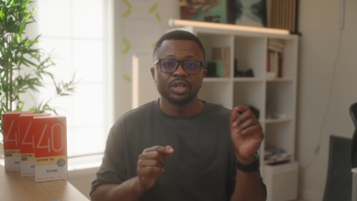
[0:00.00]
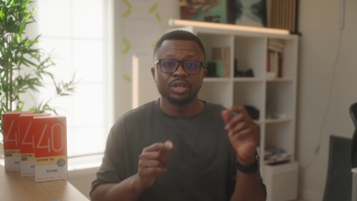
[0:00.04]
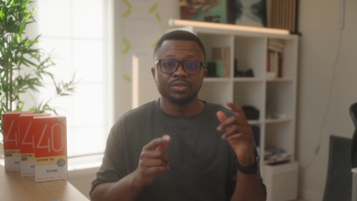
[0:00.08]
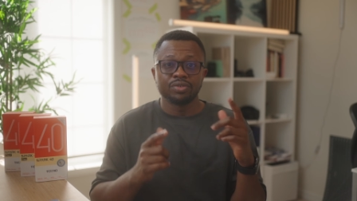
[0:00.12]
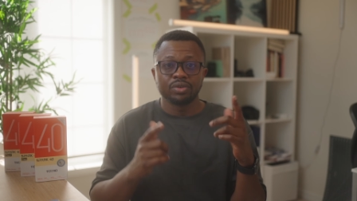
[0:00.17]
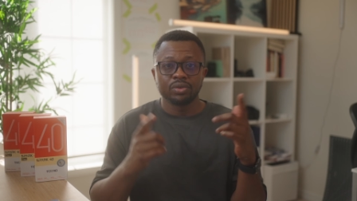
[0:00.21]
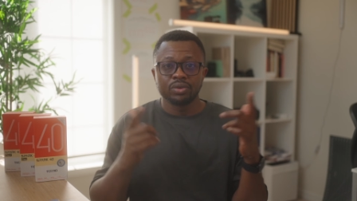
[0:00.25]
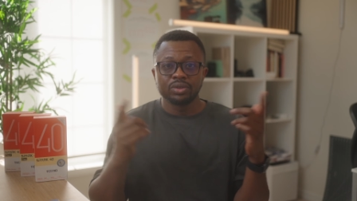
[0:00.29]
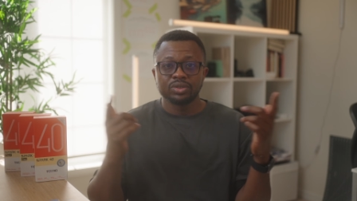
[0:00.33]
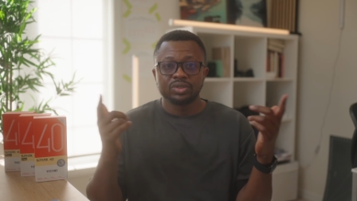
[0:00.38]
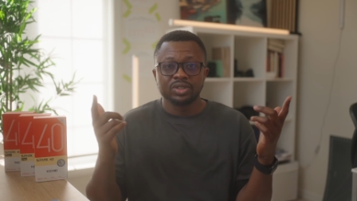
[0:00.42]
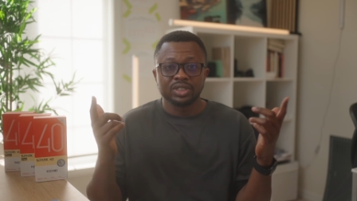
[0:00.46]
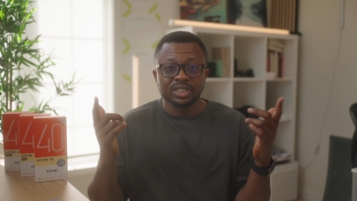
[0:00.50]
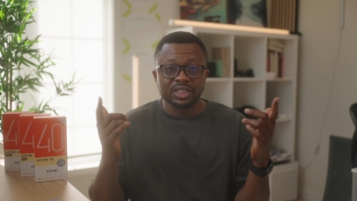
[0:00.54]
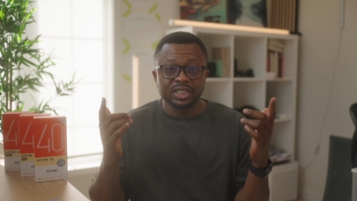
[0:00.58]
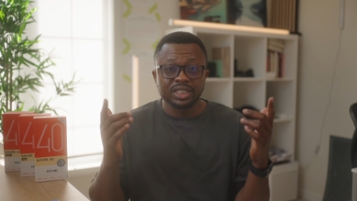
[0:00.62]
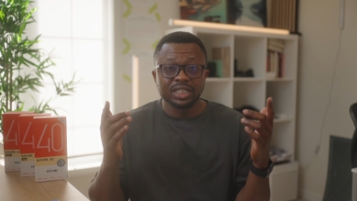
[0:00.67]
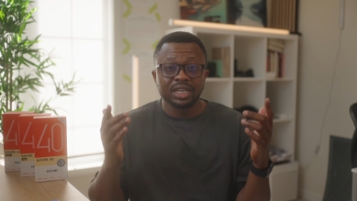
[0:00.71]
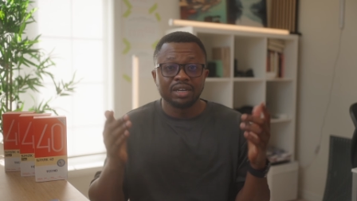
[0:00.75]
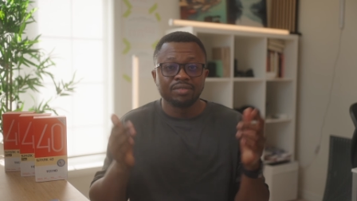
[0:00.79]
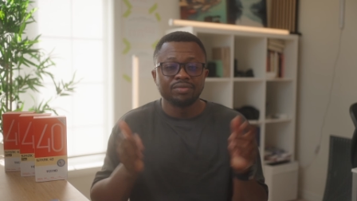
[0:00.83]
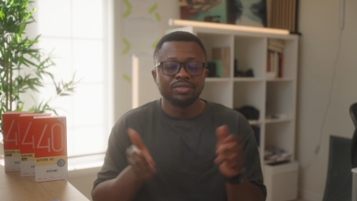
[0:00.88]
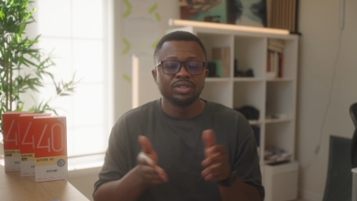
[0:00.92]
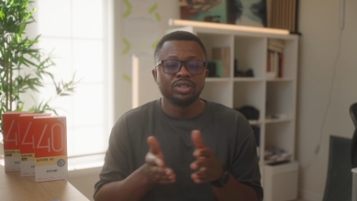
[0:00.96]
If you want to see
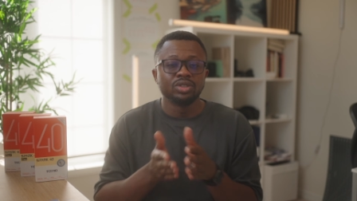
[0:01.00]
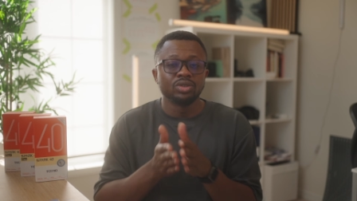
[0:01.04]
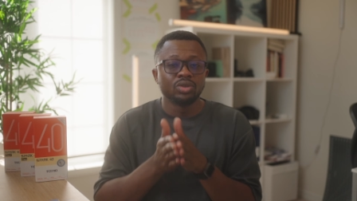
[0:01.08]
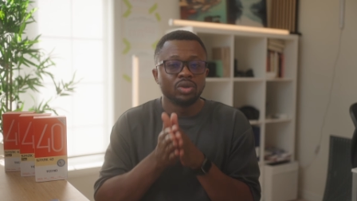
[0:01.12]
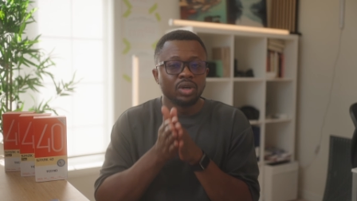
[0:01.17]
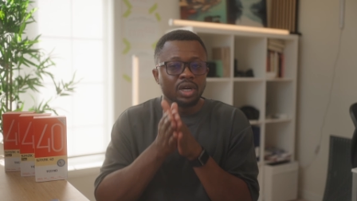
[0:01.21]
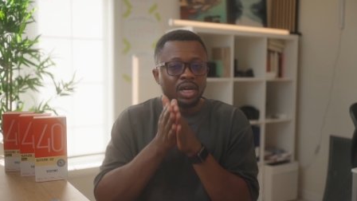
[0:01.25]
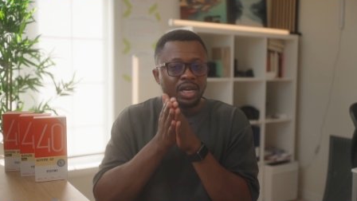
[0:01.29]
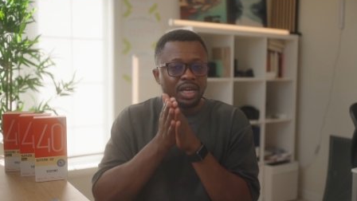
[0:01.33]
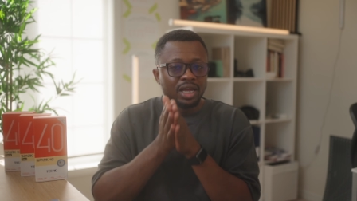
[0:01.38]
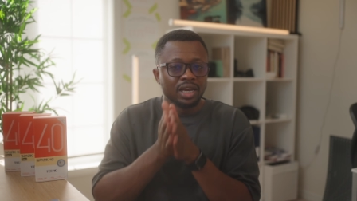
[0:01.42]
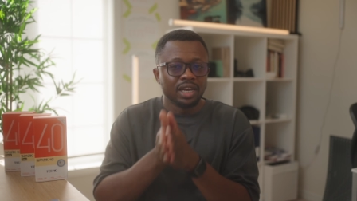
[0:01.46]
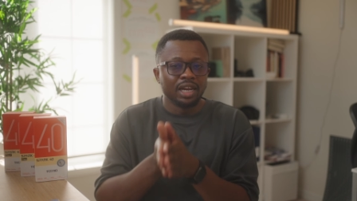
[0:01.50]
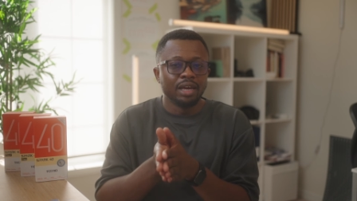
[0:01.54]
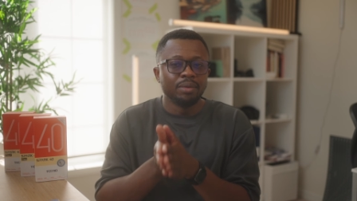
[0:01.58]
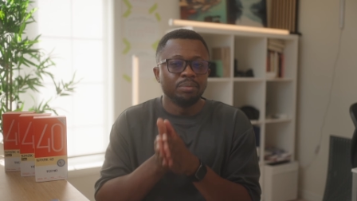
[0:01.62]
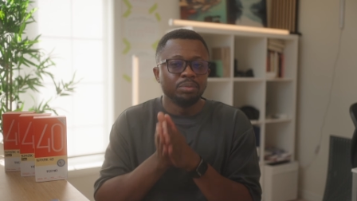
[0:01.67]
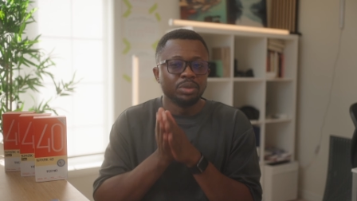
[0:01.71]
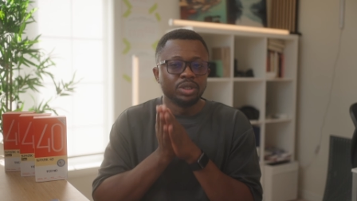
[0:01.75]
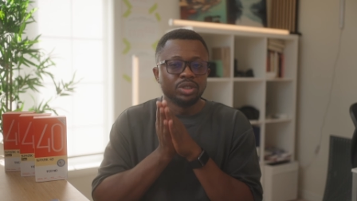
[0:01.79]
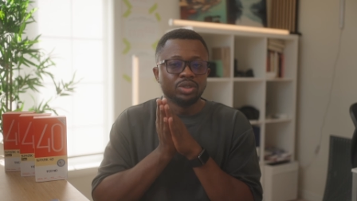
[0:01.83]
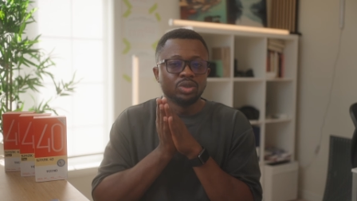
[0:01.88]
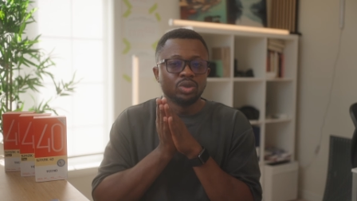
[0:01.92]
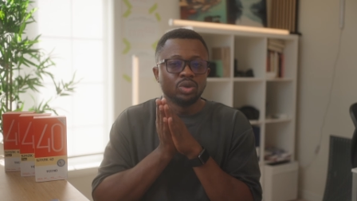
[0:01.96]
that video, let
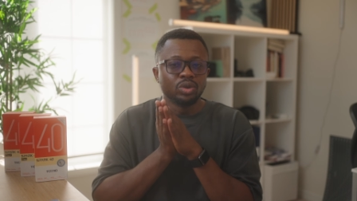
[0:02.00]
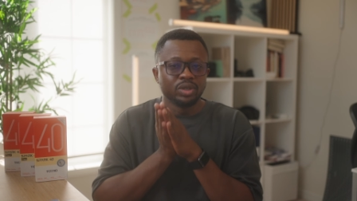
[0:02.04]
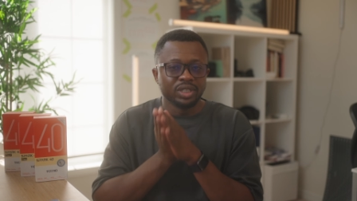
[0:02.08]
me know